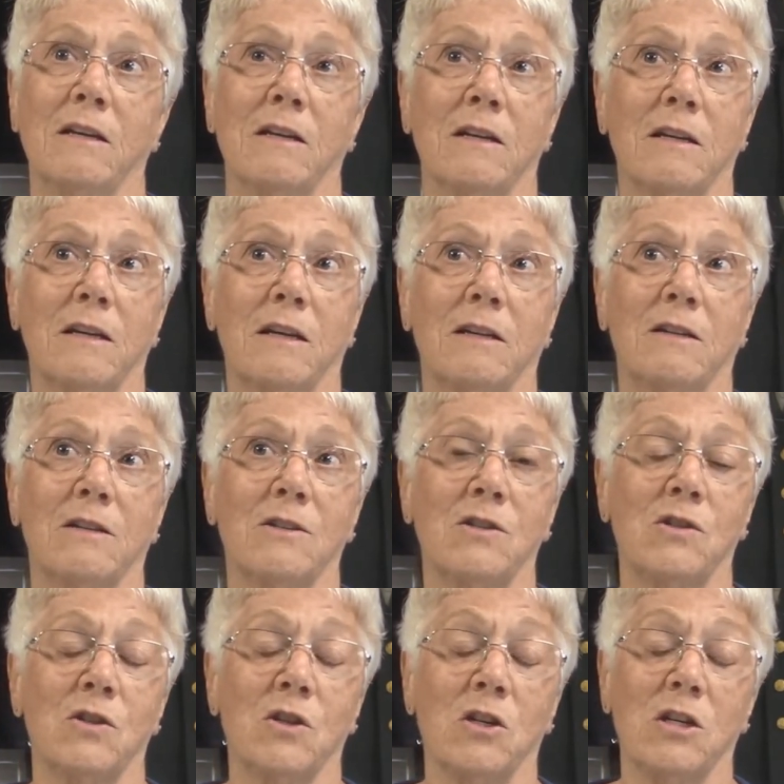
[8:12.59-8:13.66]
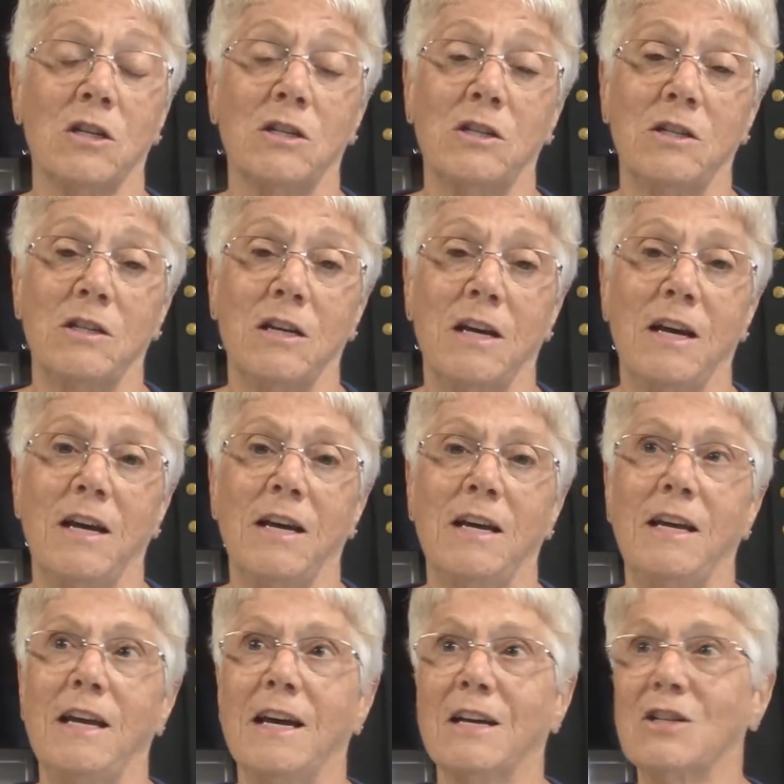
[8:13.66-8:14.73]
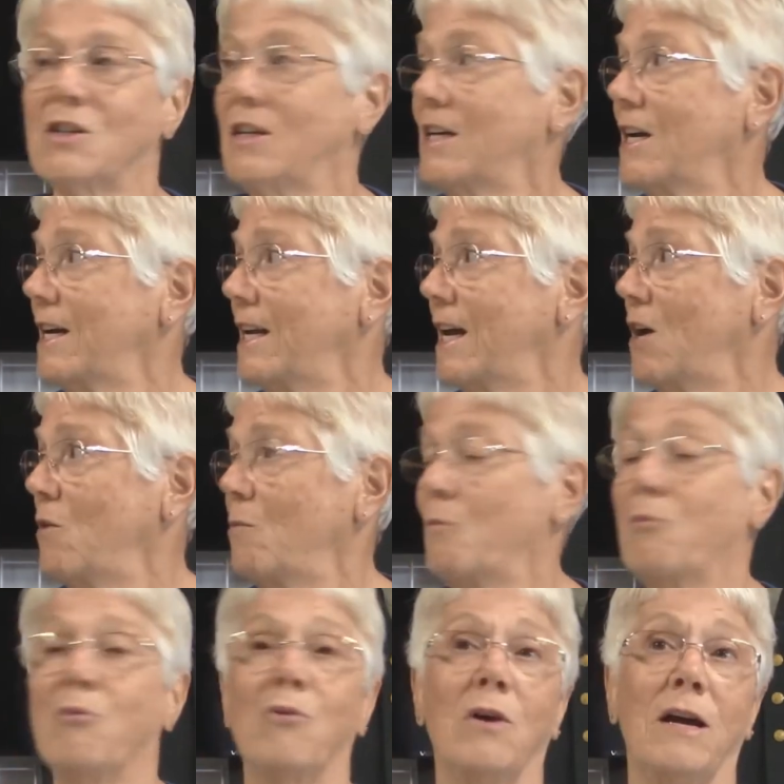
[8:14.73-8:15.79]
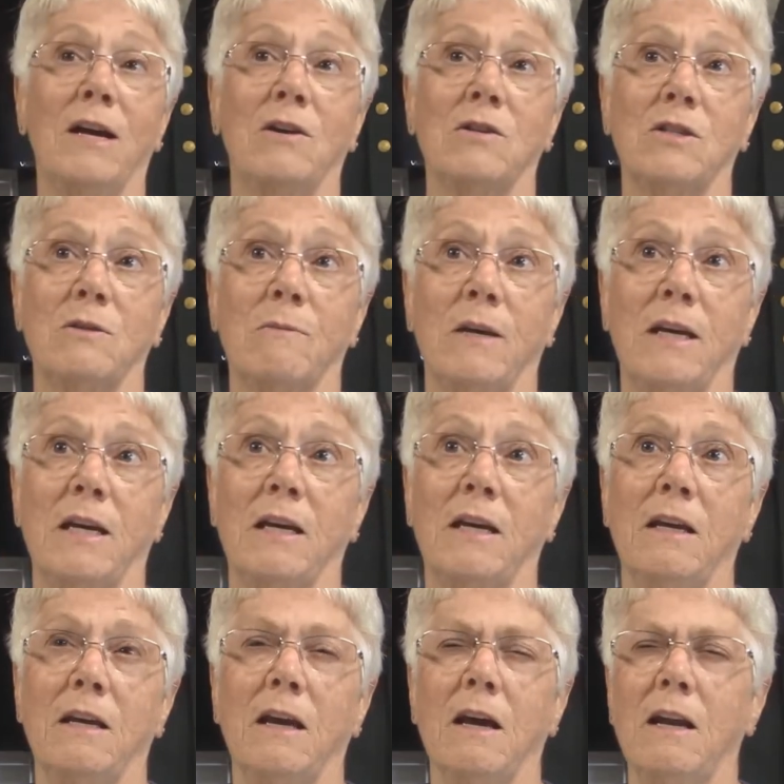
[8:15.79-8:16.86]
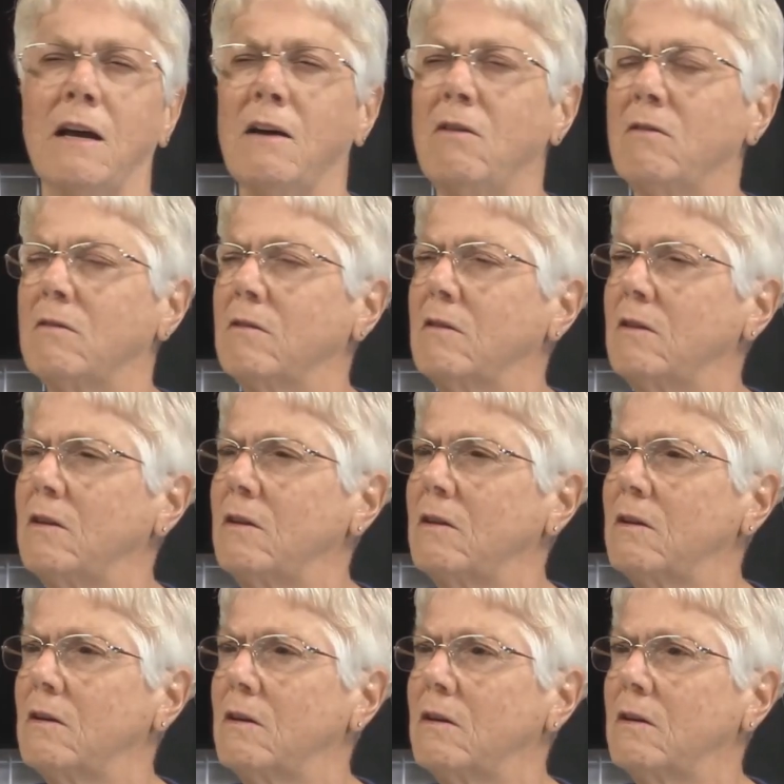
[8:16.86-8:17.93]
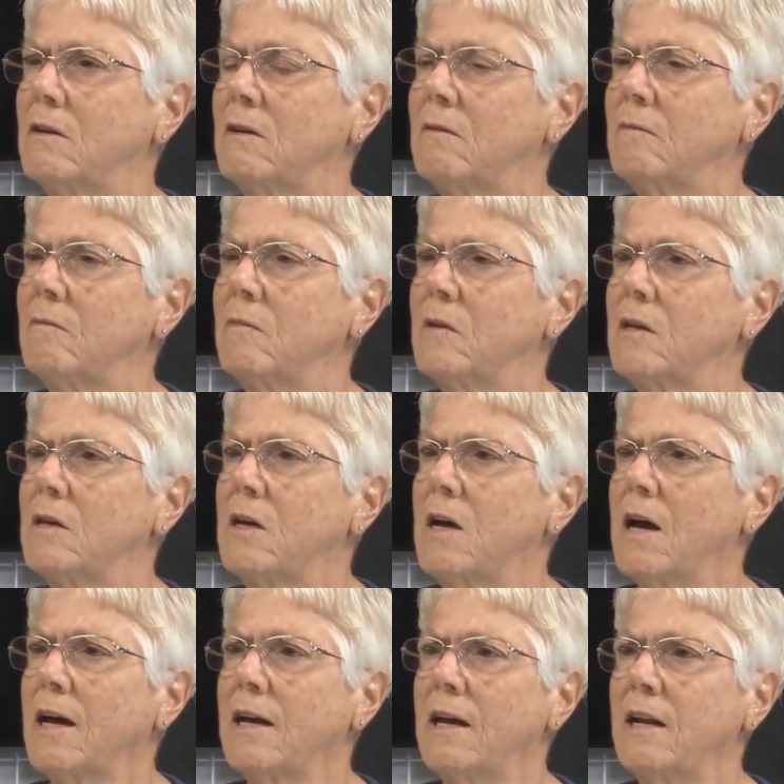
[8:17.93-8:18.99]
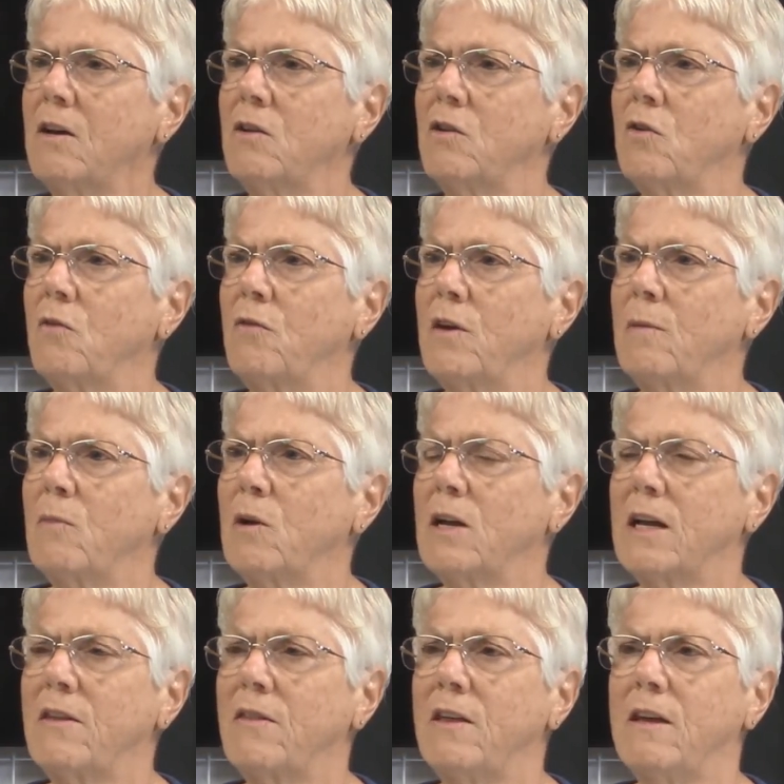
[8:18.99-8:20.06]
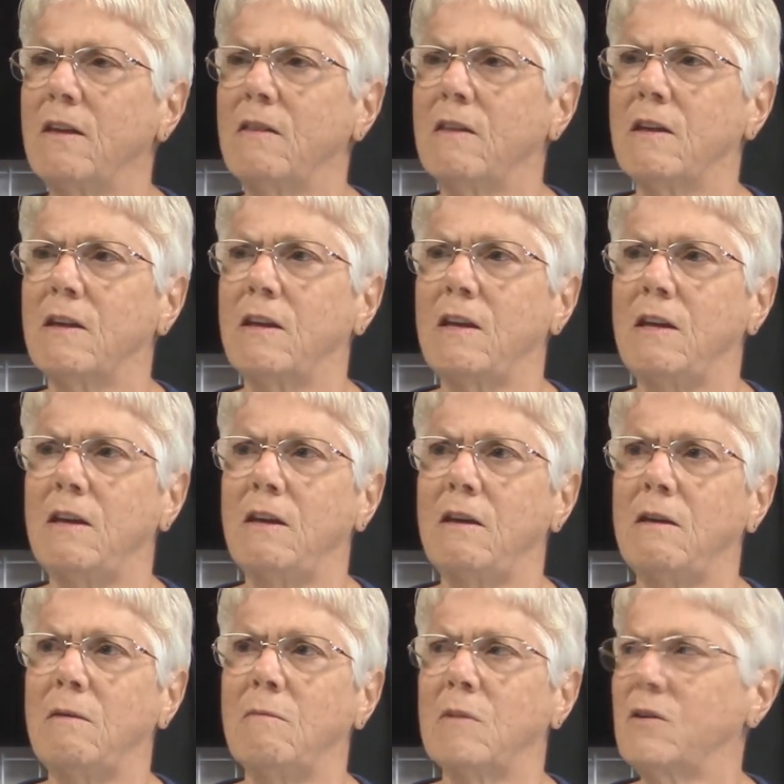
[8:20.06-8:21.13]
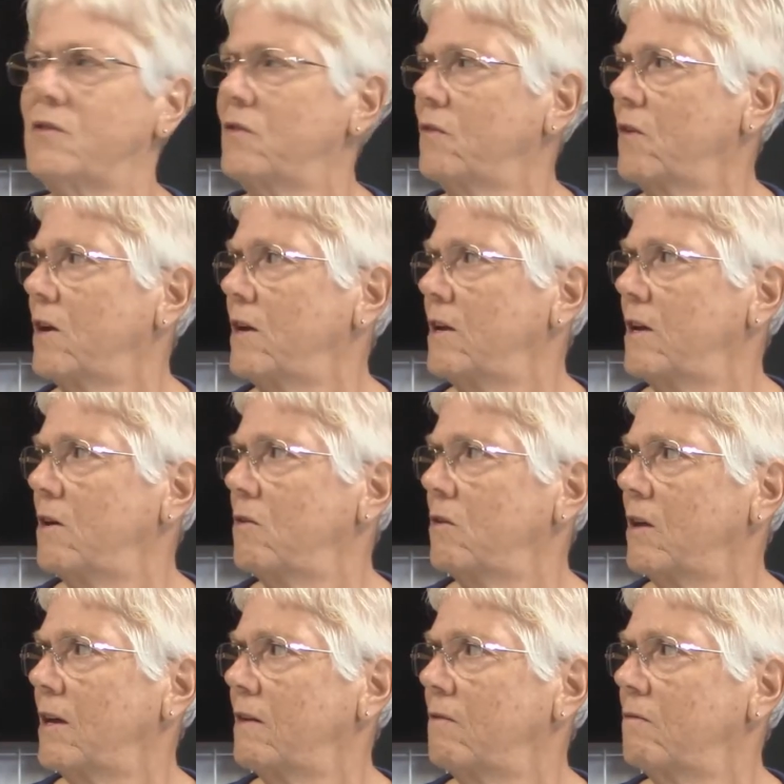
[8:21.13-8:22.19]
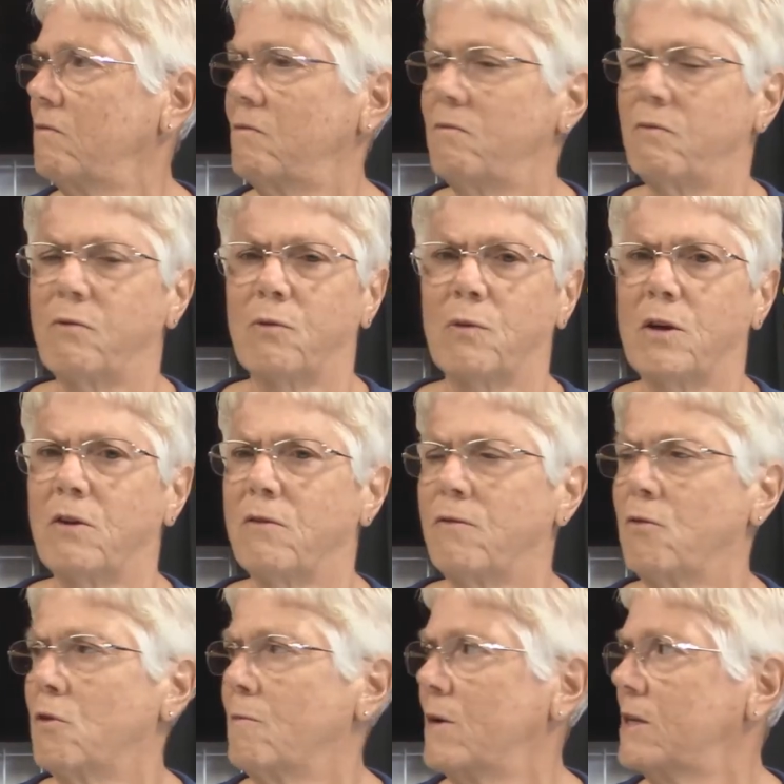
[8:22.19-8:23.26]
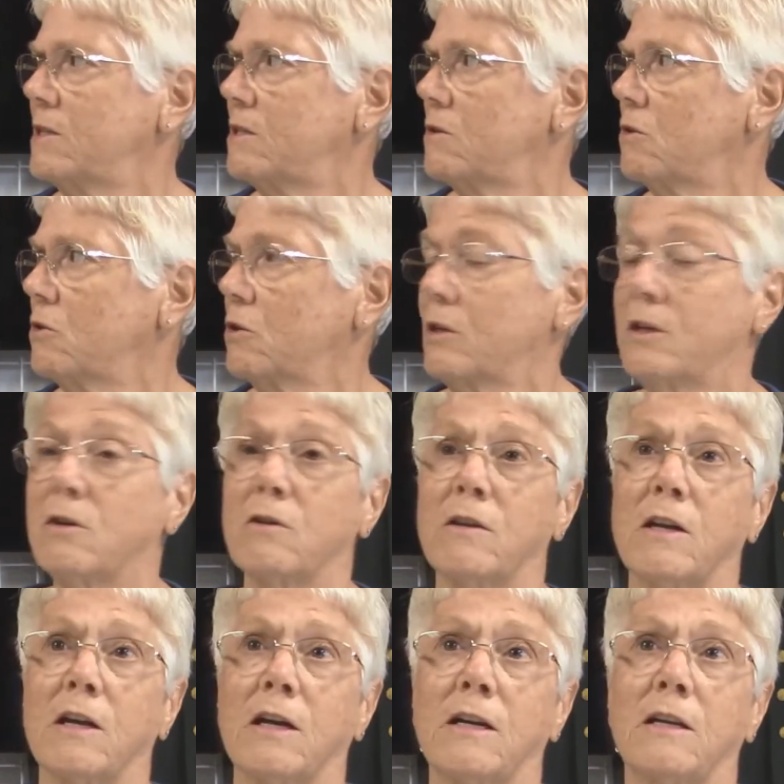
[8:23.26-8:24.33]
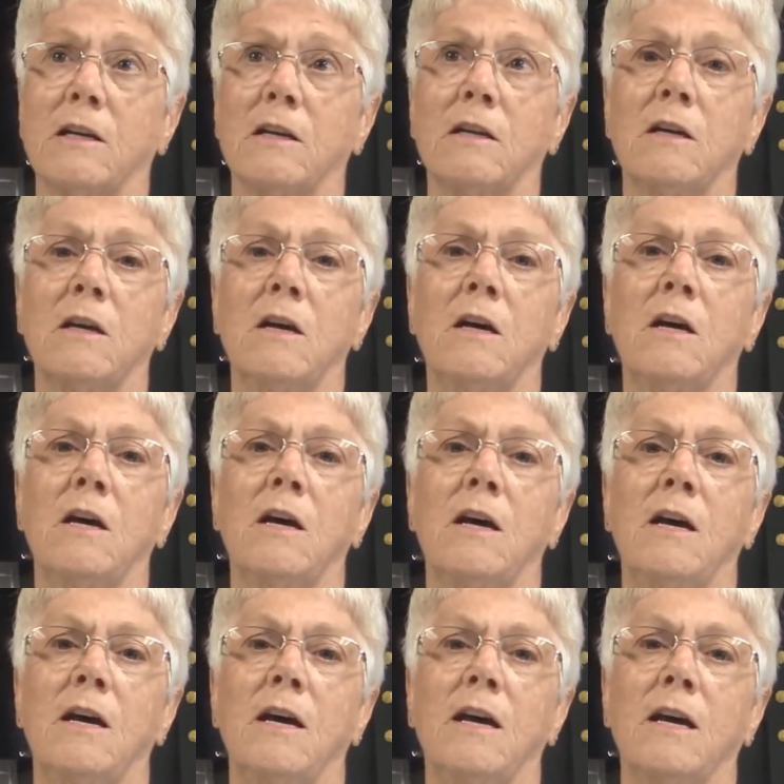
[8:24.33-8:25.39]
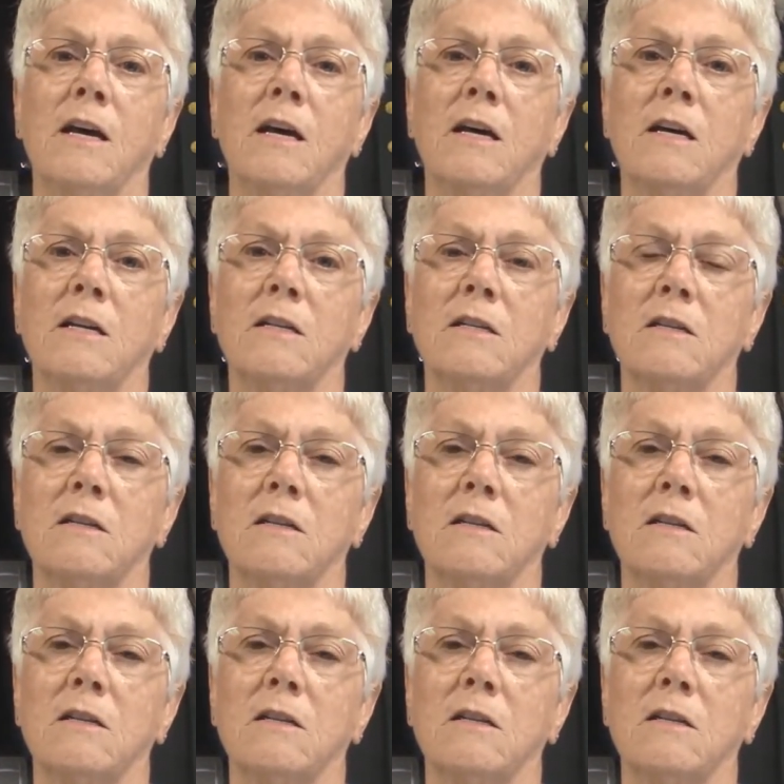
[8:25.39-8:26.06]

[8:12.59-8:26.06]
get discharged. He actually got out prior to me. He got out, I got out in November, and I think that he must have gotten out like 3 or 4 months earlier than I did. And